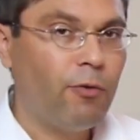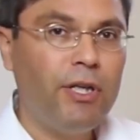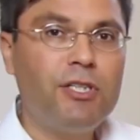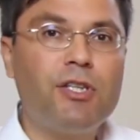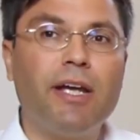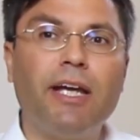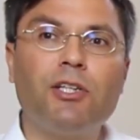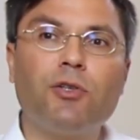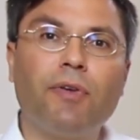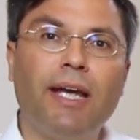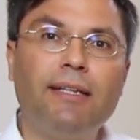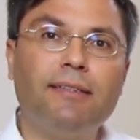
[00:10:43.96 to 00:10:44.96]
They reached the age
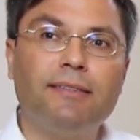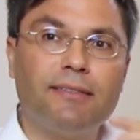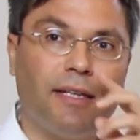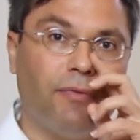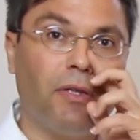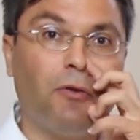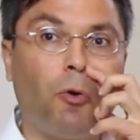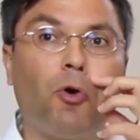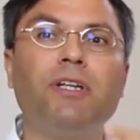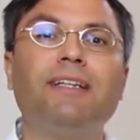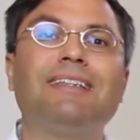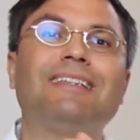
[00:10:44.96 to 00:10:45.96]
of 87
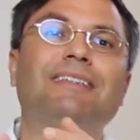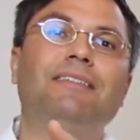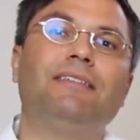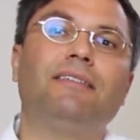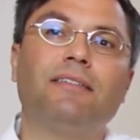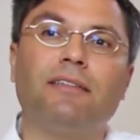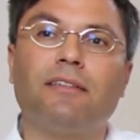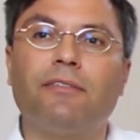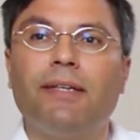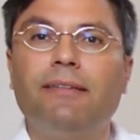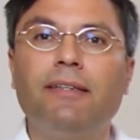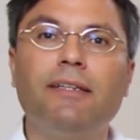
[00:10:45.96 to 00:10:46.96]
already
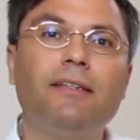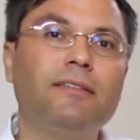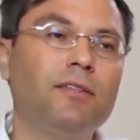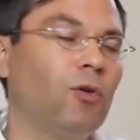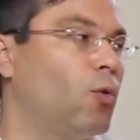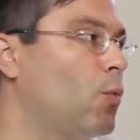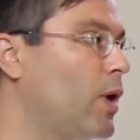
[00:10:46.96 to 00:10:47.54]
20 years ago,